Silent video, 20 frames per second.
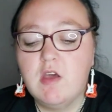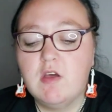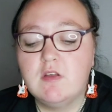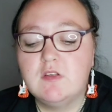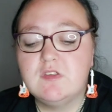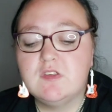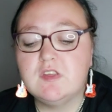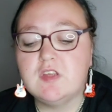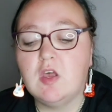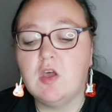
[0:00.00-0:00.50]

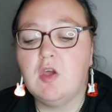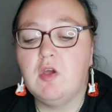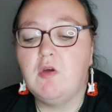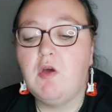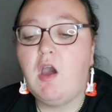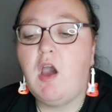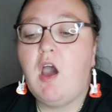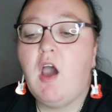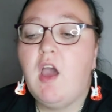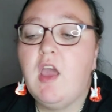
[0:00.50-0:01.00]
So
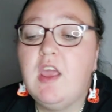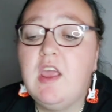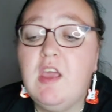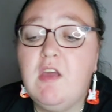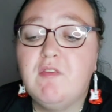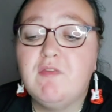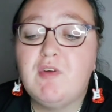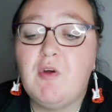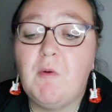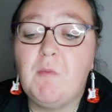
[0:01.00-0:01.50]
I
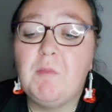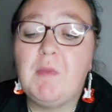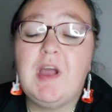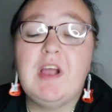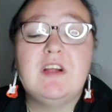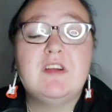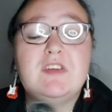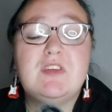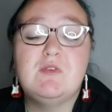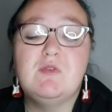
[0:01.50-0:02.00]
have gone
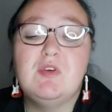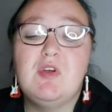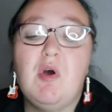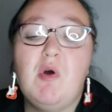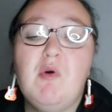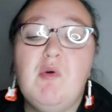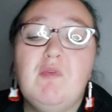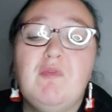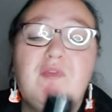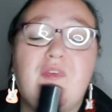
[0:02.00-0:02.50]
back to an
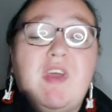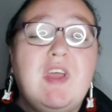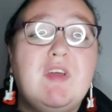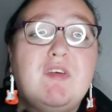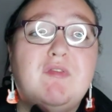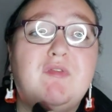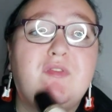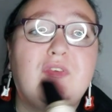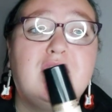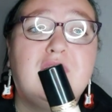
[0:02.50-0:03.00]
Old
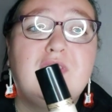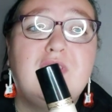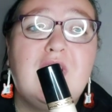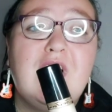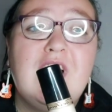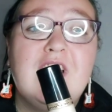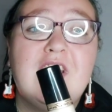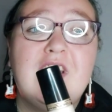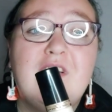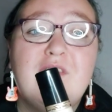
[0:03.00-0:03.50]
Faithful,
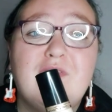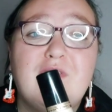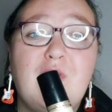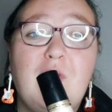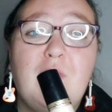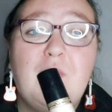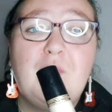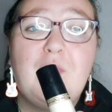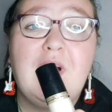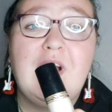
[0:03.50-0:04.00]
and I have
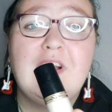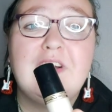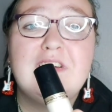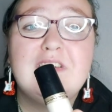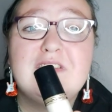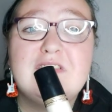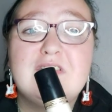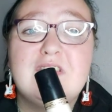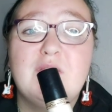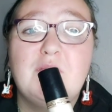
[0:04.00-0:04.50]
gone back
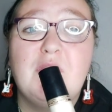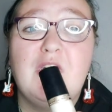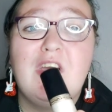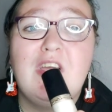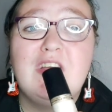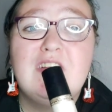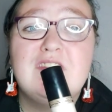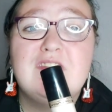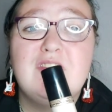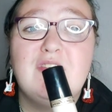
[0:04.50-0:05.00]
to
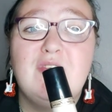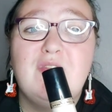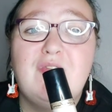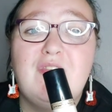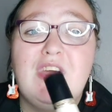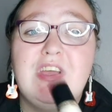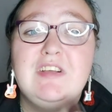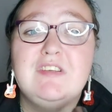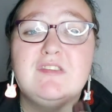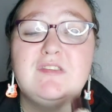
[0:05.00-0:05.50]
my Too
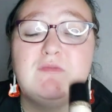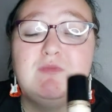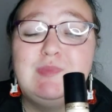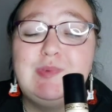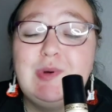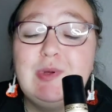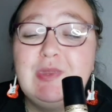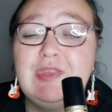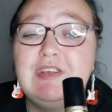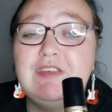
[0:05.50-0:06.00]
Faced
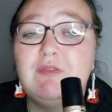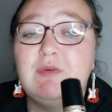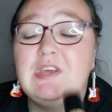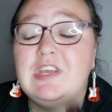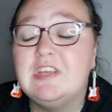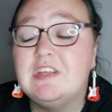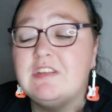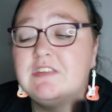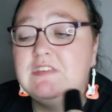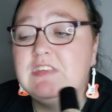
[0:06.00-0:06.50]
Born This Way
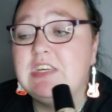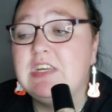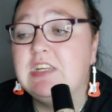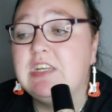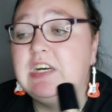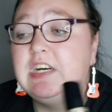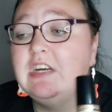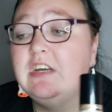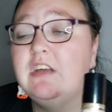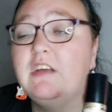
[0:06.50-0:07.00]

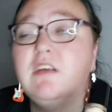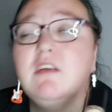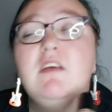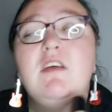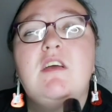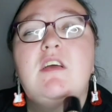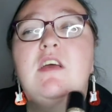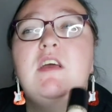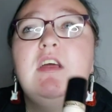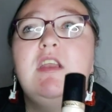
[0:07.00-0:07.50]
concealer.
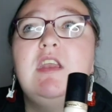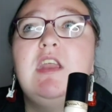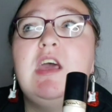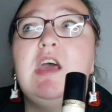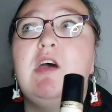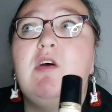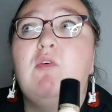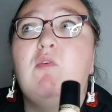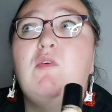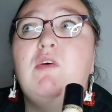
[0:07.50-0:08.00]

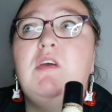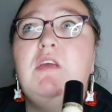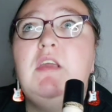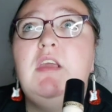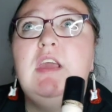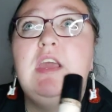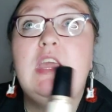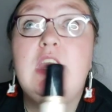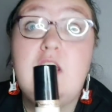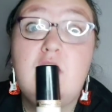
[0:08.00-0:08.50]
Now,
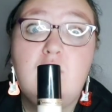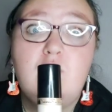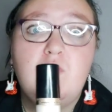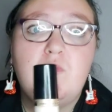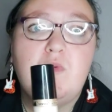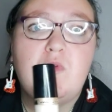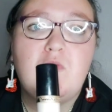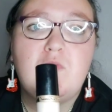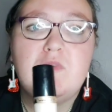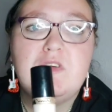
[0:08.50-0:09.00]
Eden
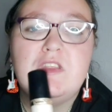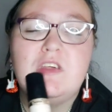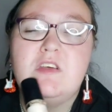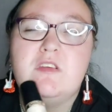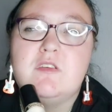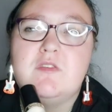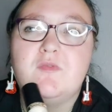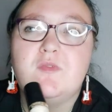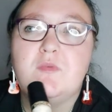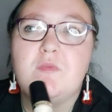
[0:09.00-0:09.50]
bought me
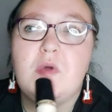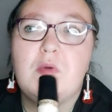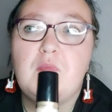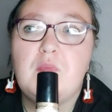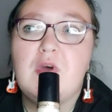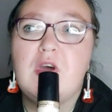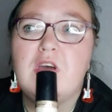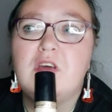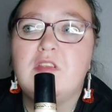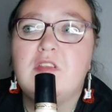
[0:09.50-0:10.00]
this for my
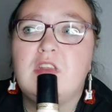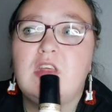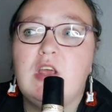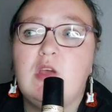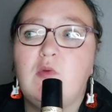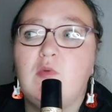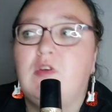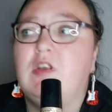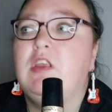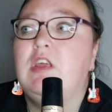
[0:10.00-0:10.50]
birthday
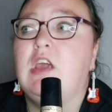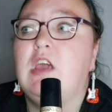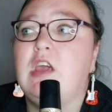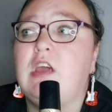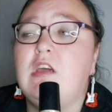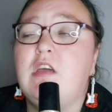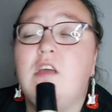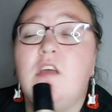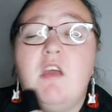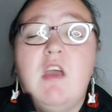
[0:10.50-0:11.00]
one
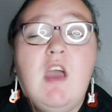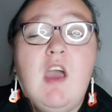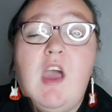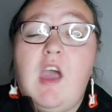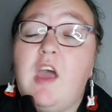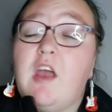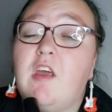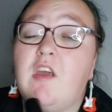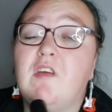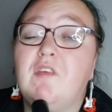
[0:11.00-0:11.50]
year,
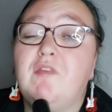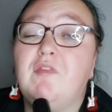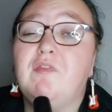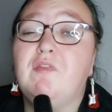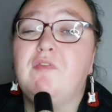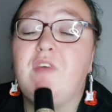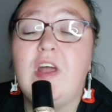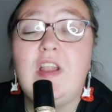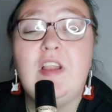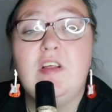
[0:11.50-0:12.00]
and I
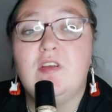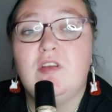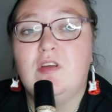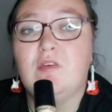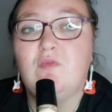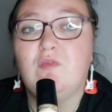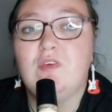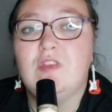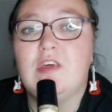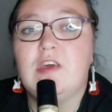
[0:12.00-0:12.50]
fell in
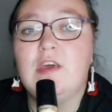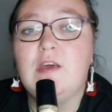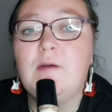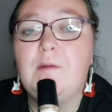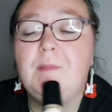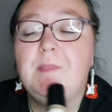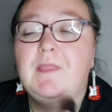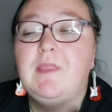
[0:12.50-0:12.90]
love with it.